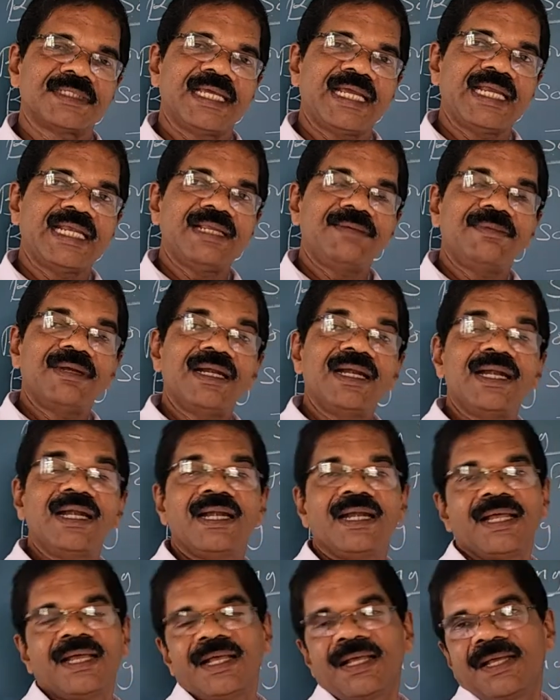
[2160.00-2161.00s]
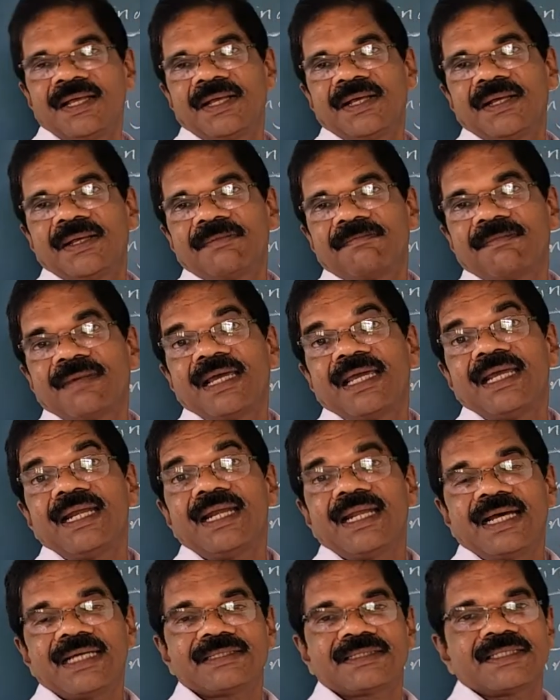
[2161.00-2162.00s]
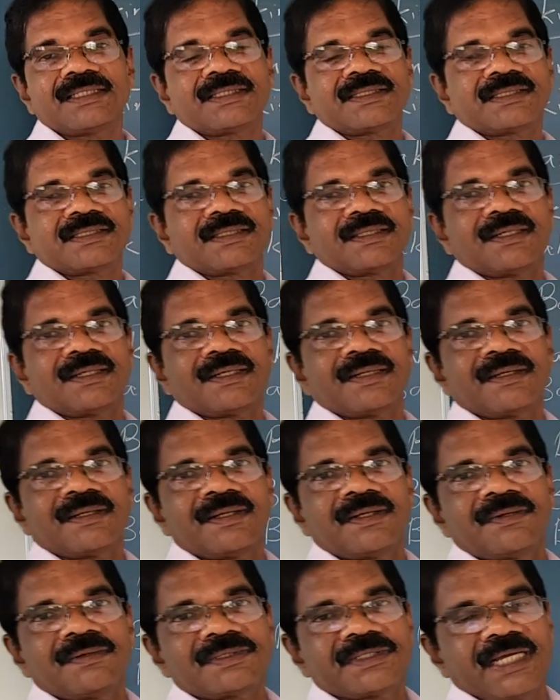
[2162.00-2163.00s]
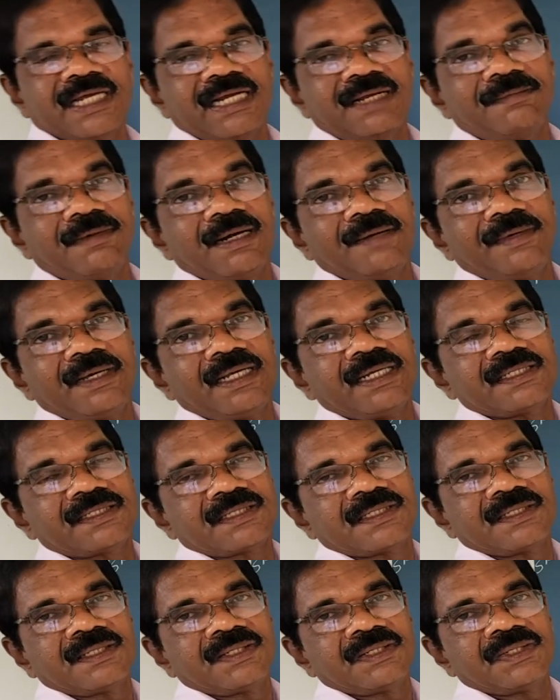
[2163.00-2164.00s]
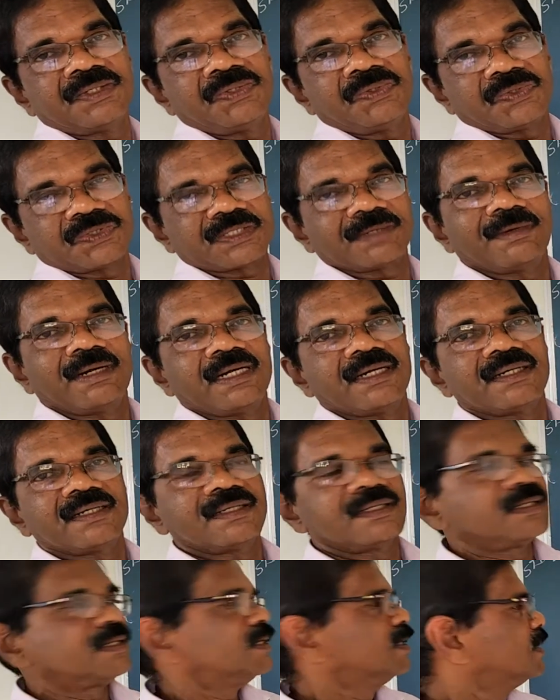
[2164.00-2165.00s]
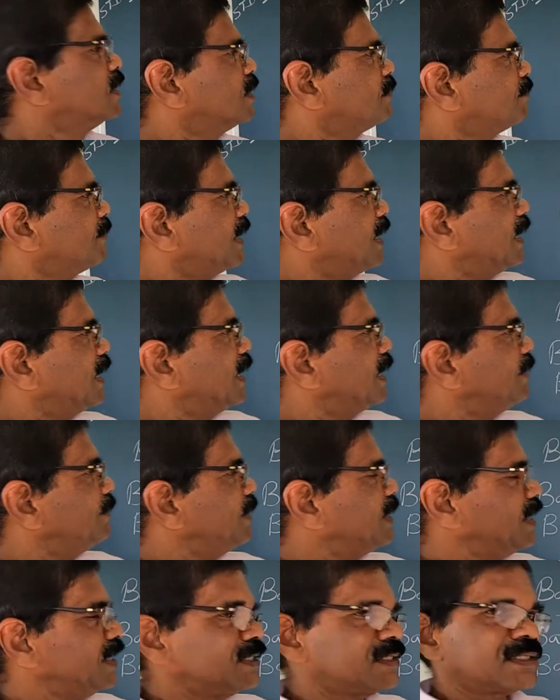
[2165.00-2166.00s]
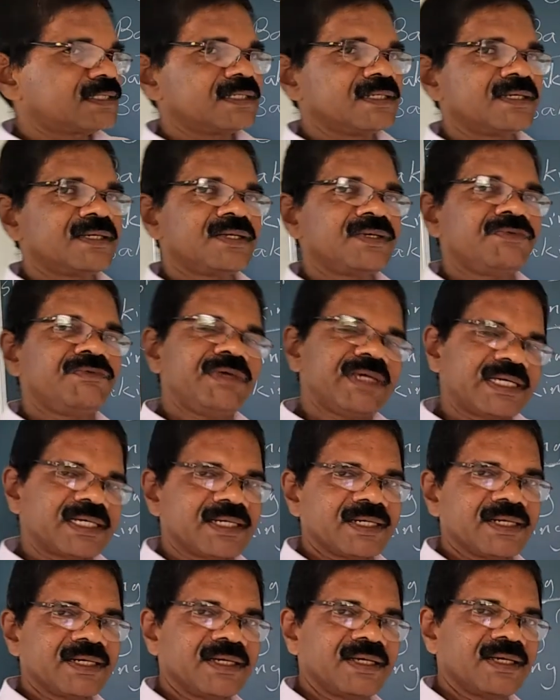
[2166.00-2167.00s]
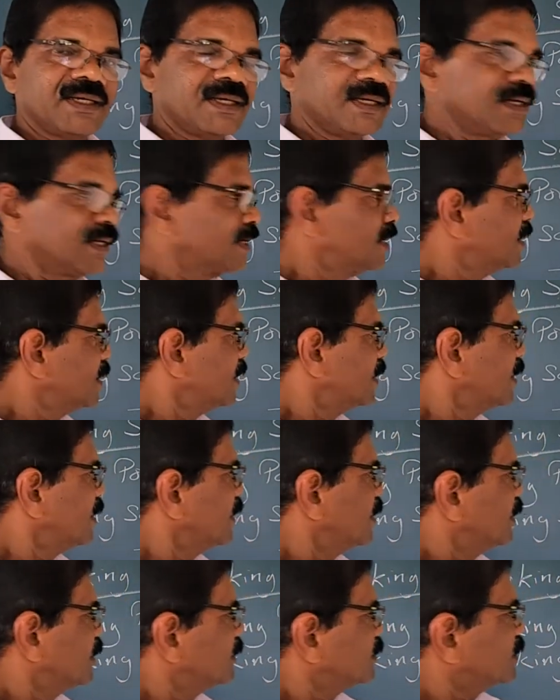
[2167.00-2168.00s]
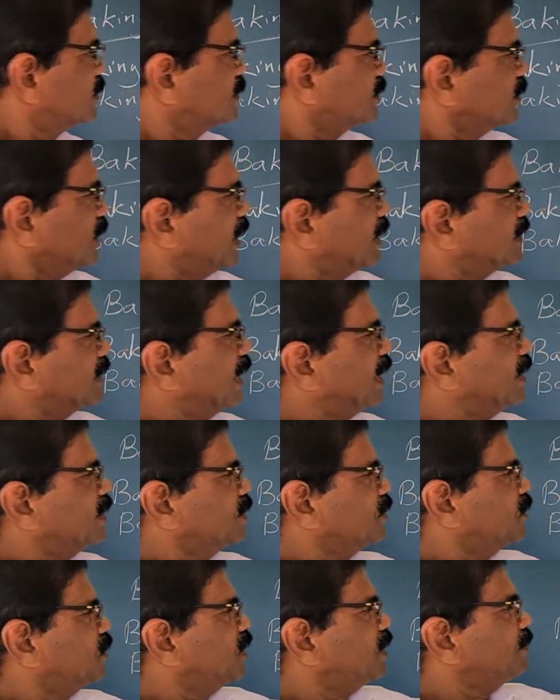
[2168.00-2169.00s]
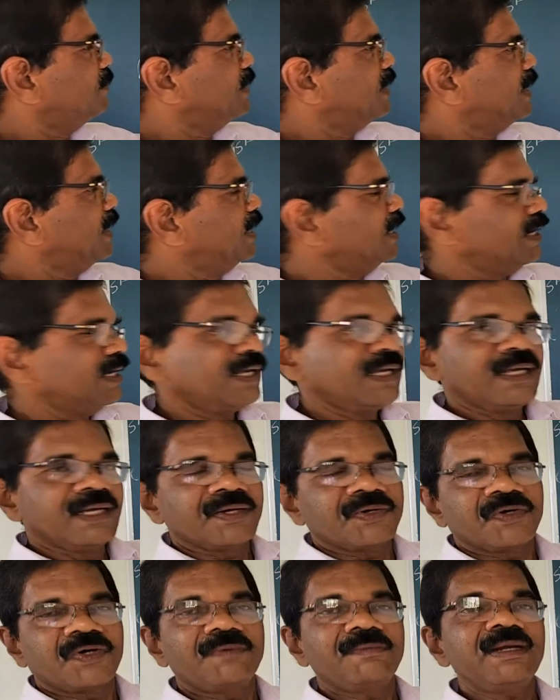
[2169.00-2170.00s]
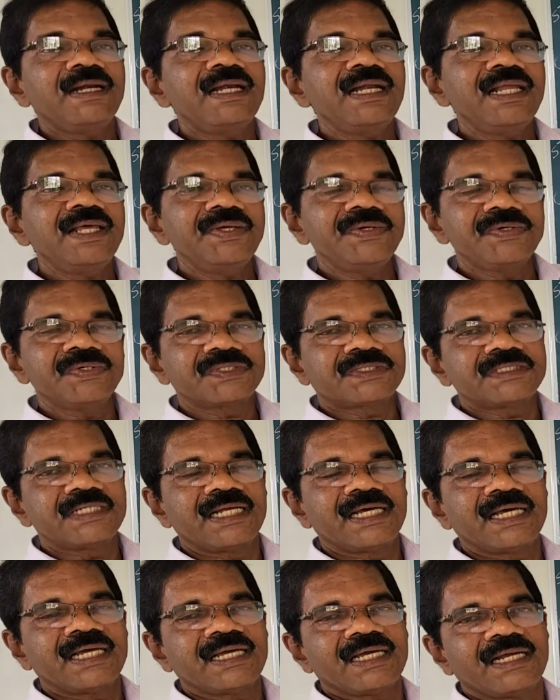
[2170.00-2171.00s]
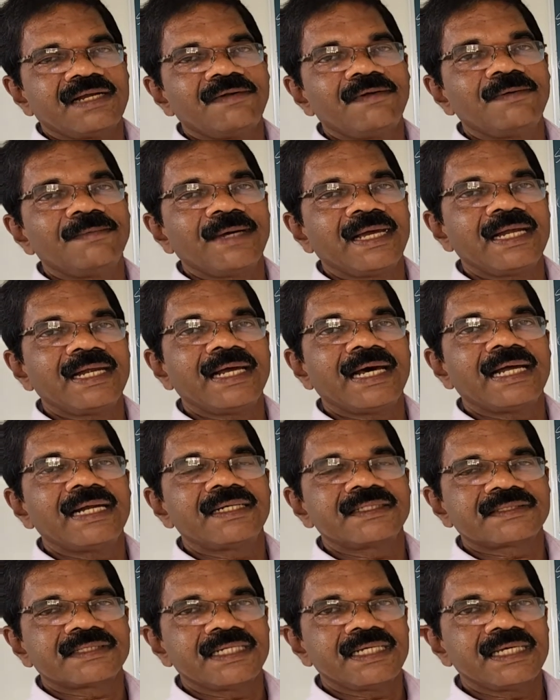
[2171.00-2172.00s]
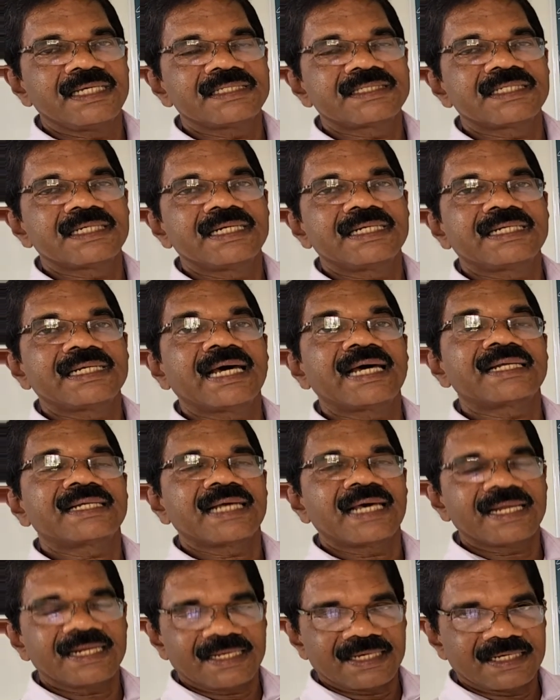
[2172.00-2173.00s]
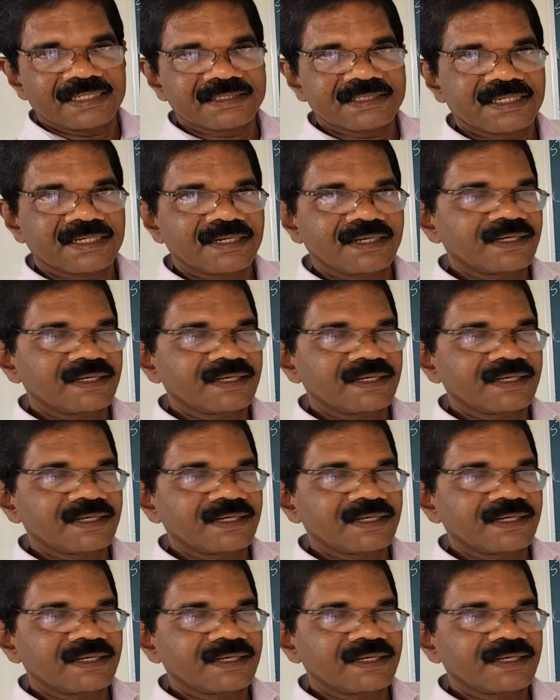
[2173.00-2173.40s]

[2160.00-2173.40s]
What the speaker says: Edible mild acids. So edible means usable. Mild means weak. So that commonly used edible mild acid is tartaric acid.